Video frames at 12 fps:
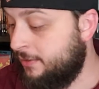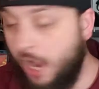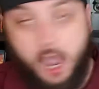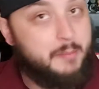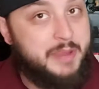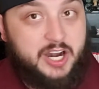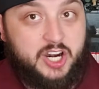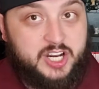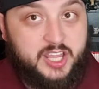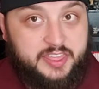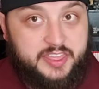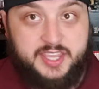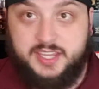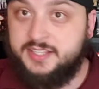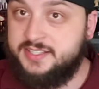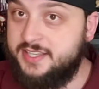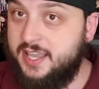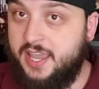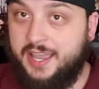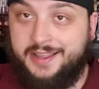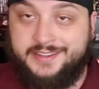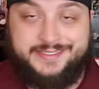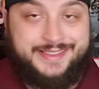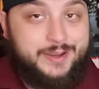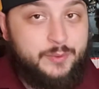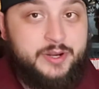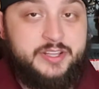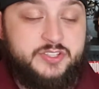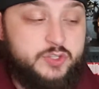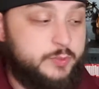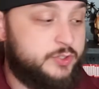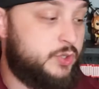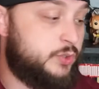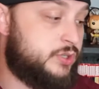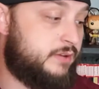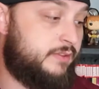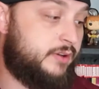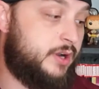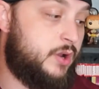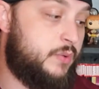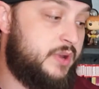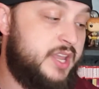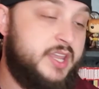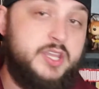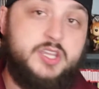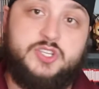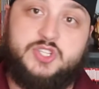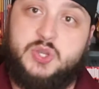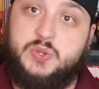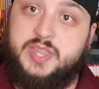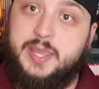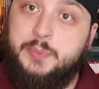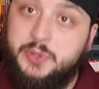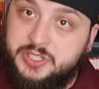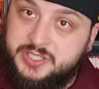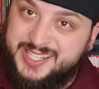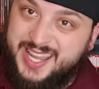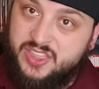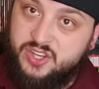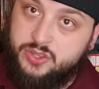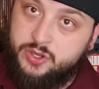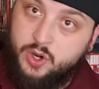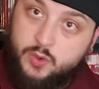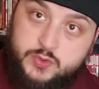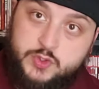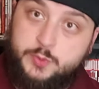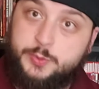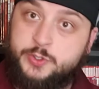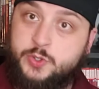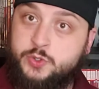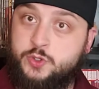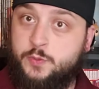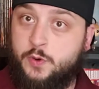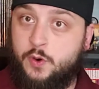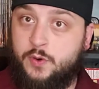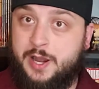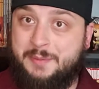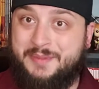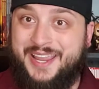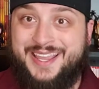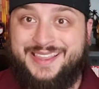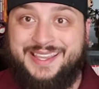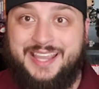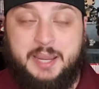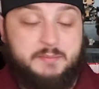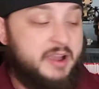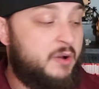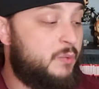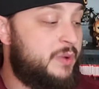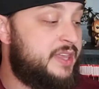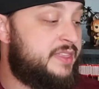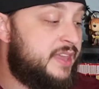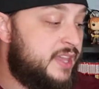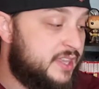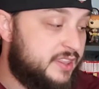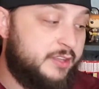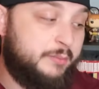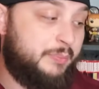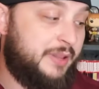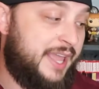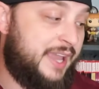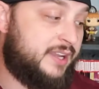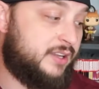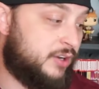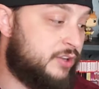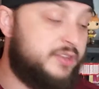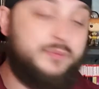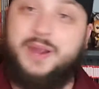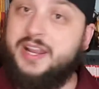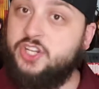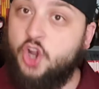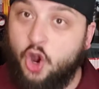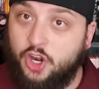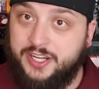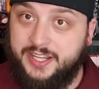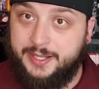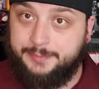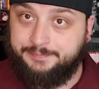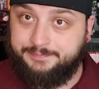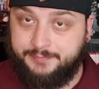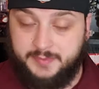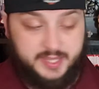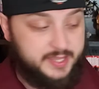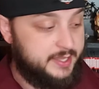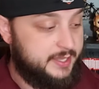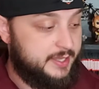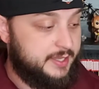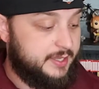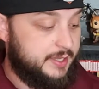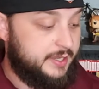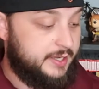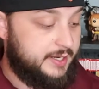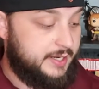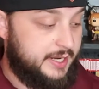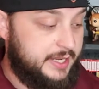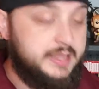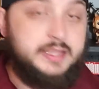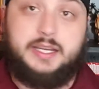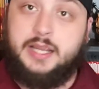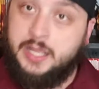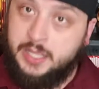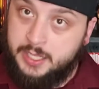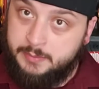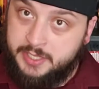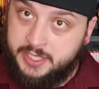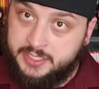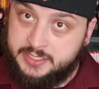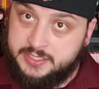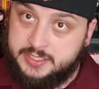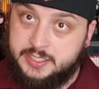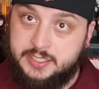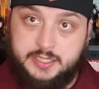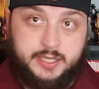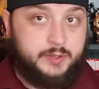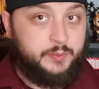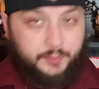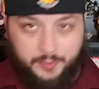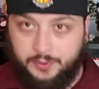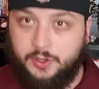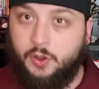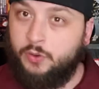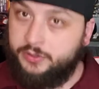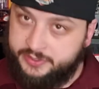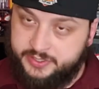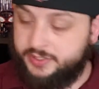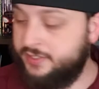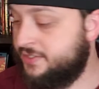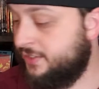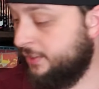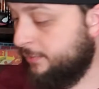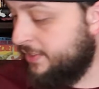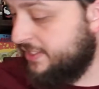America things. They wanted a super soldier of their own. So they put together their own super soldier program and they came out with the Red Guardian. In the comics, and we'll go into this a little bit